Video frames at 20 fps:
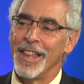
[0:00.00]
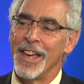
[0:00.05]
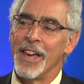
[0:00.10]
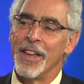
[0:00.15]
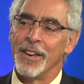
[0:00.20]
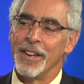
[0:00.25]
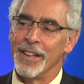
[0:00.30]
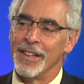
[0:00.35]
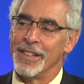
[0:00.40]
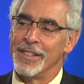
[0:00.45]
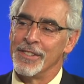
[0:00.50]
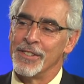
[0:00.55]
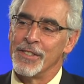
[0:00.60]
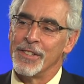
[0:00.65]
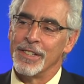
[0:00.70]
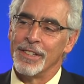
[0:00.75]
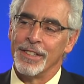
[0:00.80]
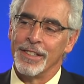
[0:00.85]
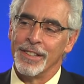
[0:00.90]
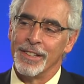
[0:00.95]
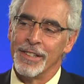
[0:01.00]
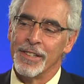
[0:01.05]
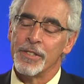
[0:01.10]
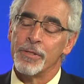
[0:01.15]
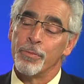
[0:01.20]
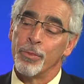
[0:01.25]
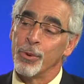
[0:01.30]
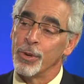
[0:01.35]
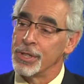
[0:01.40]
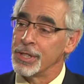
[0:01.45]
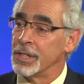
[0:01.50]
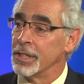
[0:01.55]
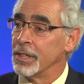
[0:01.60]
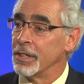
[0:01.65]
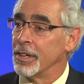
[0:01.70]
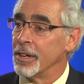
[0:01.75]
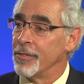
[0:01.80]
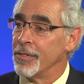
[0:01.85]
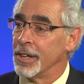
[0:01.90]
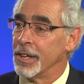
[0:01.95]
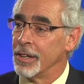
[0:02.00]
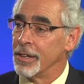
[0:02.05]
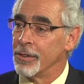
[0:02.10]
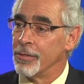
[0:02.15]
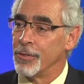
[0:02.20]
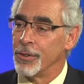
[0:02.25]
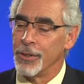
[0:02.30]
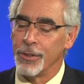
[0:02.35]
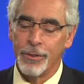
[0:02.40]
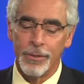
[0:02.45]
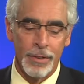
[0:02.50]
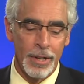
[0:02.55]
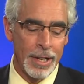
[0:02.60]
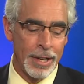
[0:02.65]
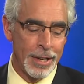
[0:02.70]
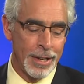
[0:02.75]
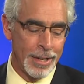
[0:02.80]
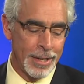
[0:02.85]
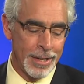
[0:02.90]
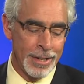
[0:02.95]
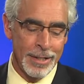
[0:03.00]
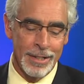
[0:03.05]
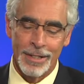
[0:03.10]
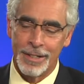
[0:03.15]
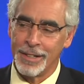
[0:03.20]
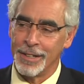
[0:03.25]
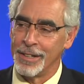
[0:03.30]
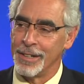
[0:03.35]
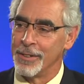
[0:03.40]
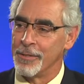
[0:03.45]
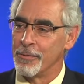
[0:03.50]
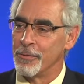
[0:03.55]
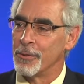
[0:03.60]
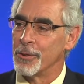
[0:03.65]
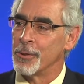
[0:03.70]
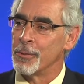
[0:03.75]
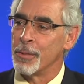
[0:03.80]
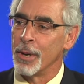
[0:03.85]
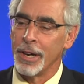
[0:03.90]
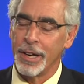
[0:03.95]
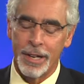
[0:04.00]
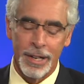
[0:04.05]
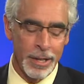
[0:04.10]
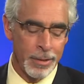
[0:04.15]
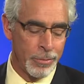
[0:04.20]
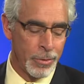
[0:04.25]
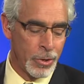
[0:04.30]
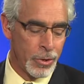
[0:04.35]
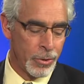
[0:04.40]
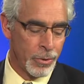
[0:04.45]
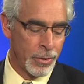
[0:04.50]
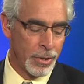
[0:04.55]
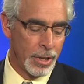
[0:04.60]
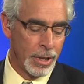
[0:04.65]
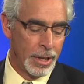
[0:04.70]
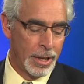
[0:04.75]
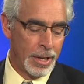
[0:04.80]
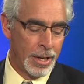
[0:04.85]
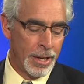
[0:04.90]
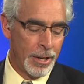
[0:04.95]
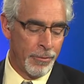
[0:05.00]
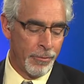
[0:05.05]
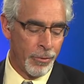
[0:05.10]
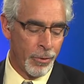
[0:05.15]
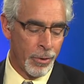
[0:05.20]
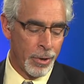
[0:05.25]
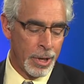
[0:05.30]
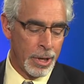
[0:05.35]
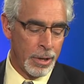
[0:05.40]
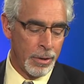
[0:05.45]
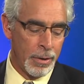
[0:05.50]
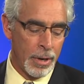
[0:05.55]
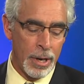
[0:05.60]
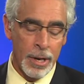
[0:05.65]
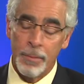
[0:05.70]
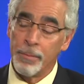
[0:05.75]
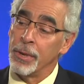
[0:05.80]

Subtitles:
That ends this portion of the interview, and it flew by, I'm sure, for you.